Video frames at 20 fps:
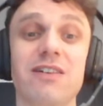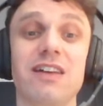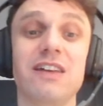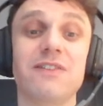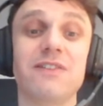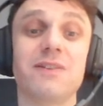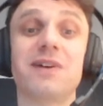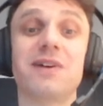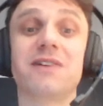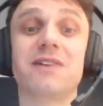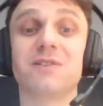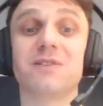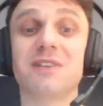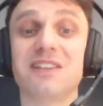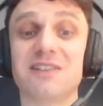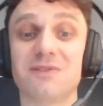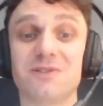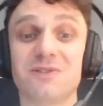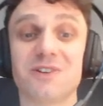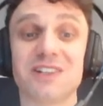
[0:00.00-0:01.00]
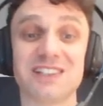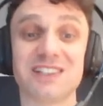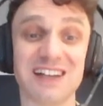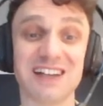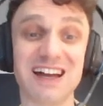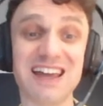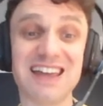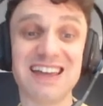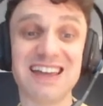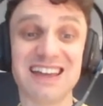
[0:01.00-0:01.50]
above 24, it's
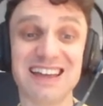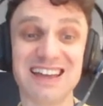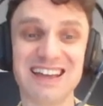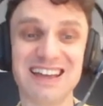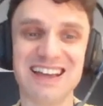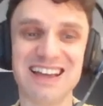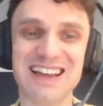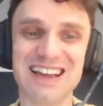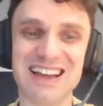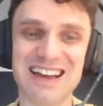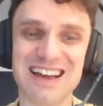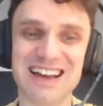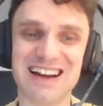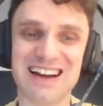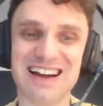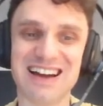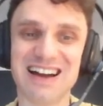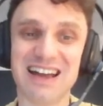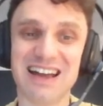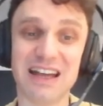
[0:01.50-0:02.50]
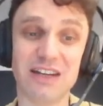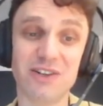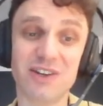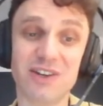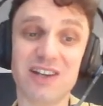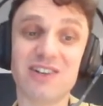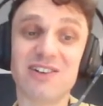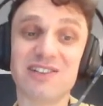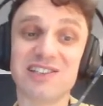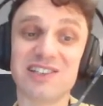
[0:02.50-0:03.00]
high. And you
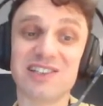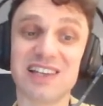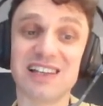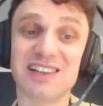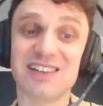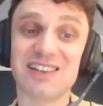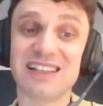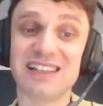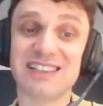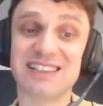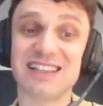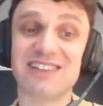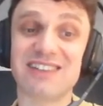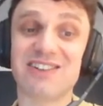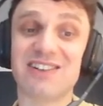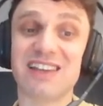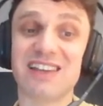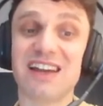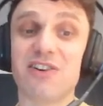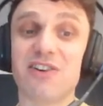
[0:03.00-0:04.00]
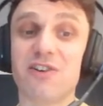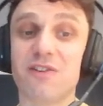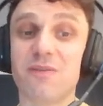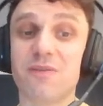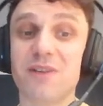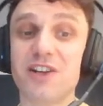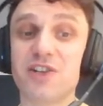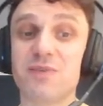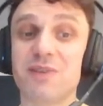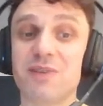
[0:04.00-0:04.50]
can also calculate standard error of
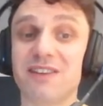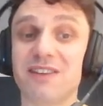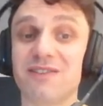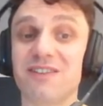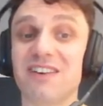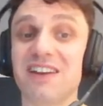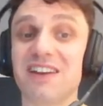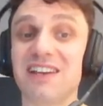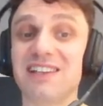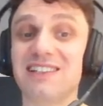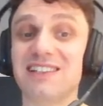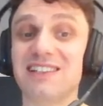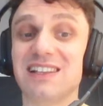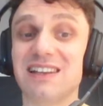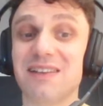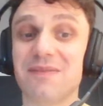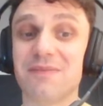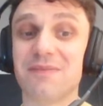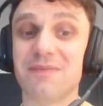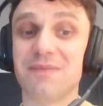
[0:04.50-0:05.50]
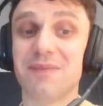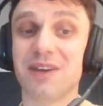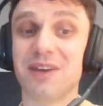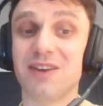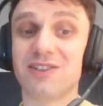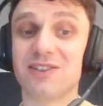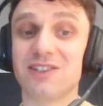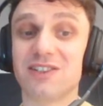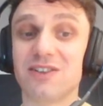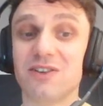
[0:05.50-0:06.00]
measurement very easily,
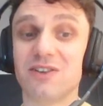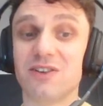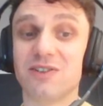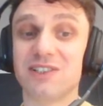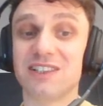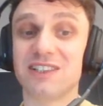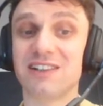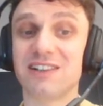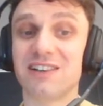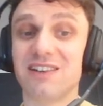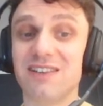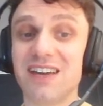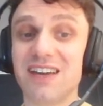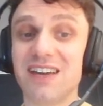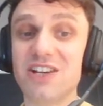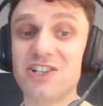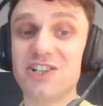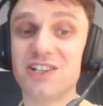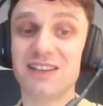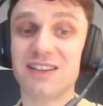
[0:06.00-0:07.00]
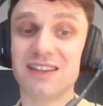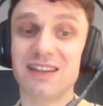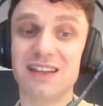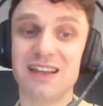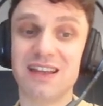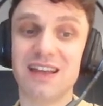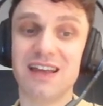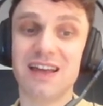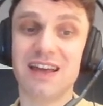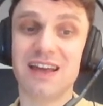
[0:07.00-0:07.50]
because you know standard deviation
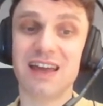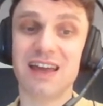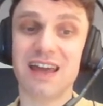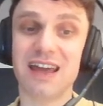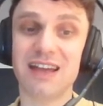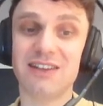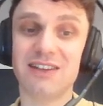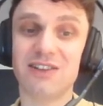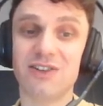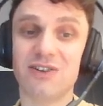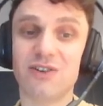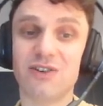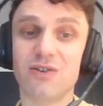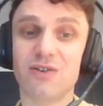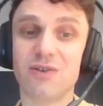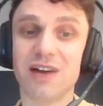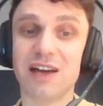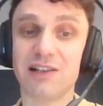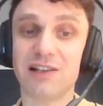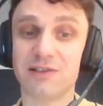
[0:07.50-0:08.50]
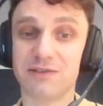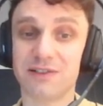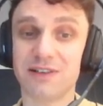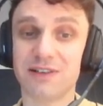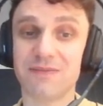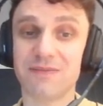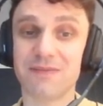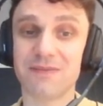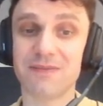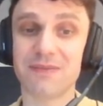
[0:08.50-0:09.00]
and you know alpha.
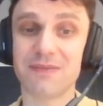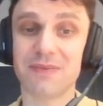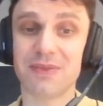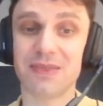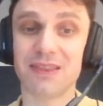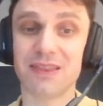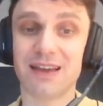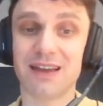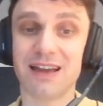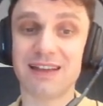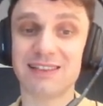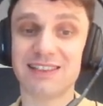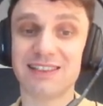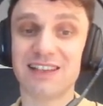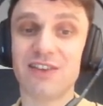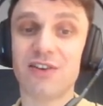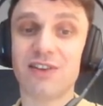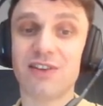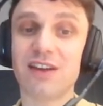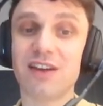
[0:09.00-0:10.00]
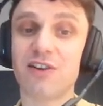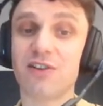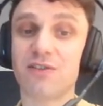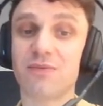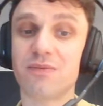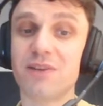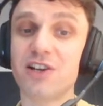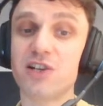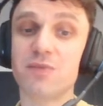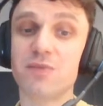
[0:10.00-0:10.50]
And standard error of
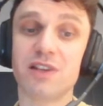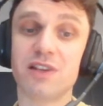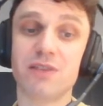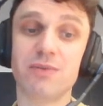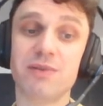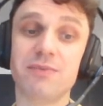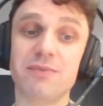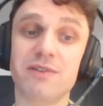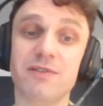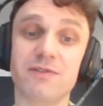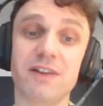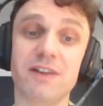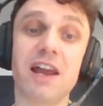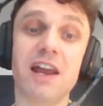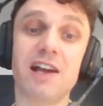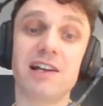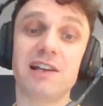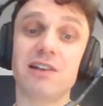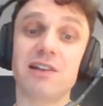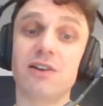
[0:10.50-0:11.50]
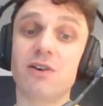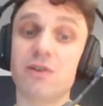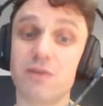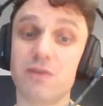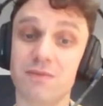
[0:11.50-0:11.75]
measurement will be fairly low.